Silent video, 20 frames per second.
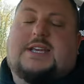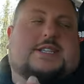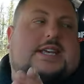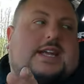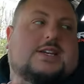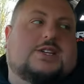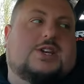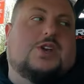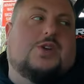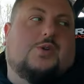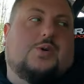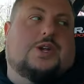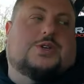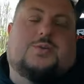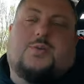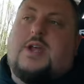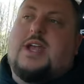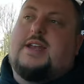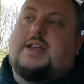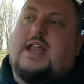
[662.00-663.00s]
I said to you,
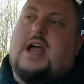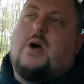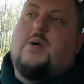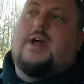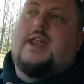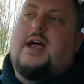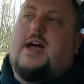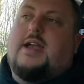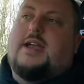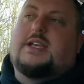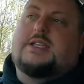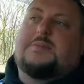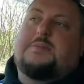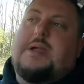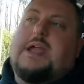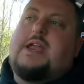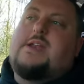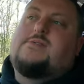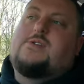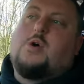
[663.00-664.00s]
it's weird now, at a higher
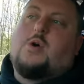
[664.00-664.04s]
speed